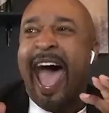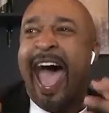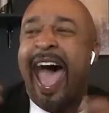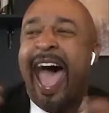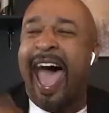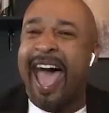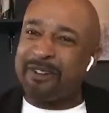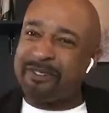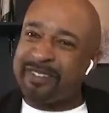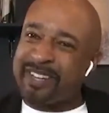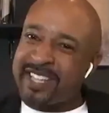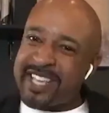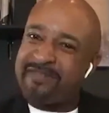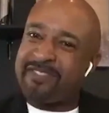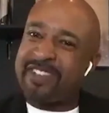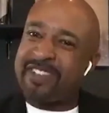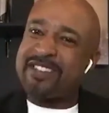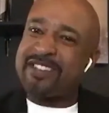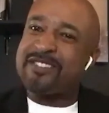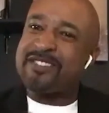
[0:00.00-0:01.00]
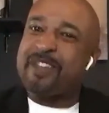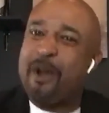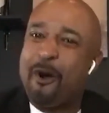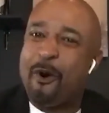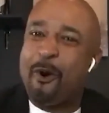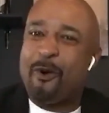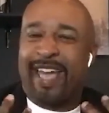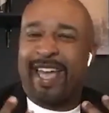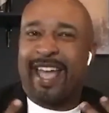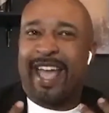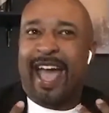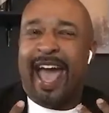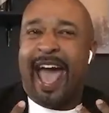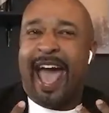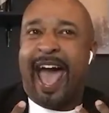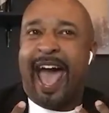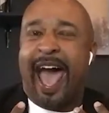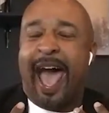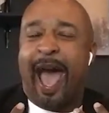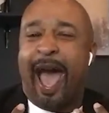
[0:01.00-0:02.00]
I don't even know like
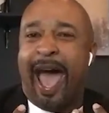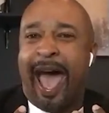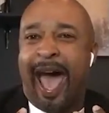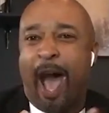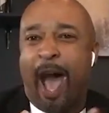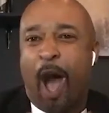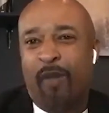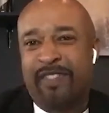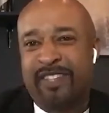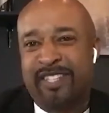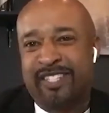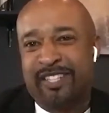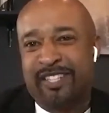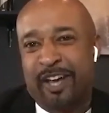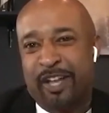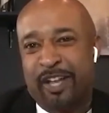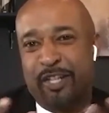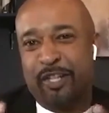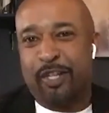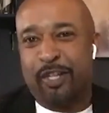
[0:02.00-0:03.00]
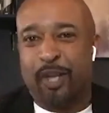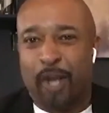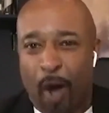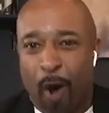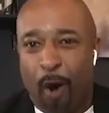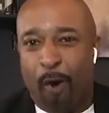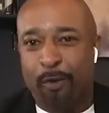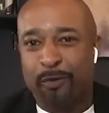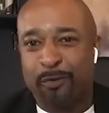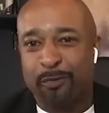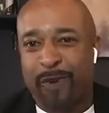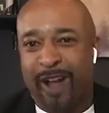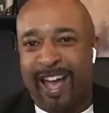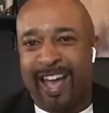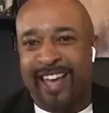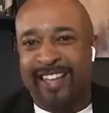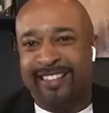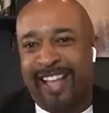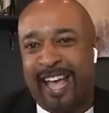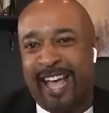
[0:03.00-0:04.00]
how this is gonna go,
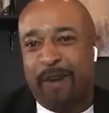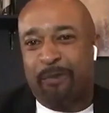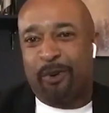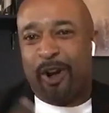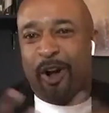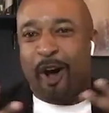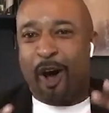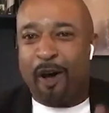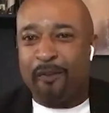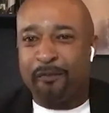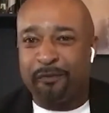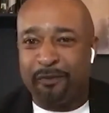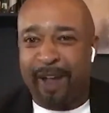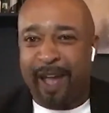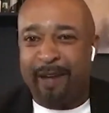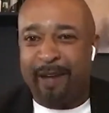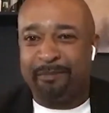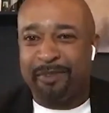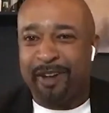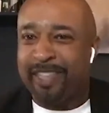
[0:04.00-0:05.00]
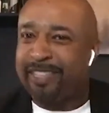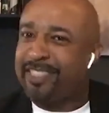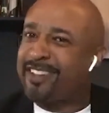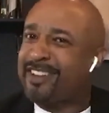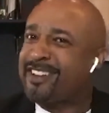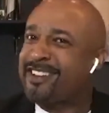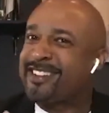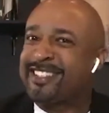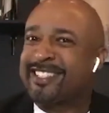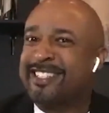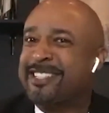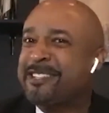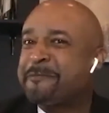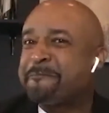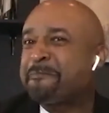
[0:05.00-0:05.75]
right? Like we're all frat brothers.